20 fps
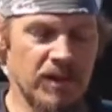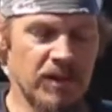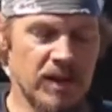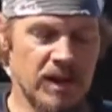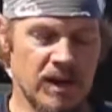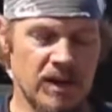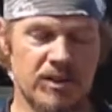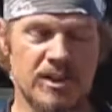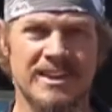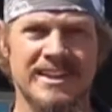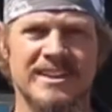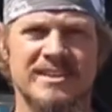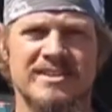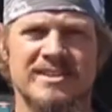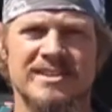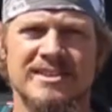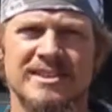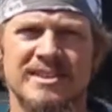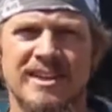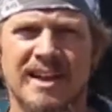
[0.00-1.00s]
The
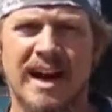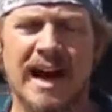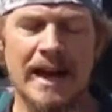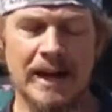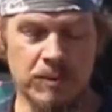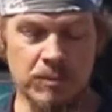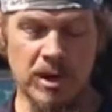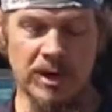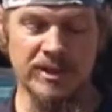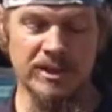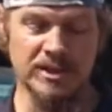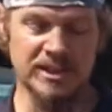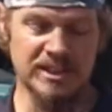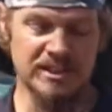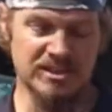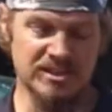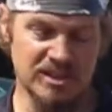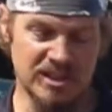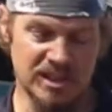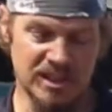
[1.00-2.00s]
next item on the
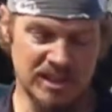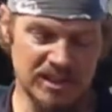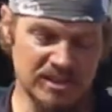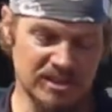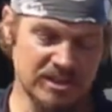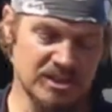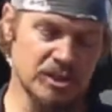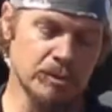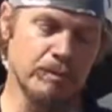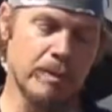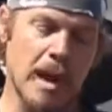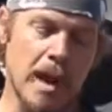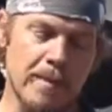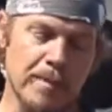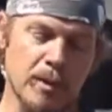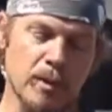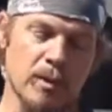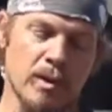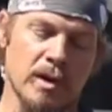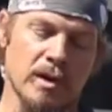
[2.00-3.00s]
list is your
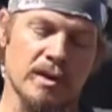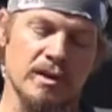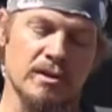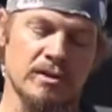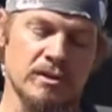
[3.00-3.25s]
paperwork.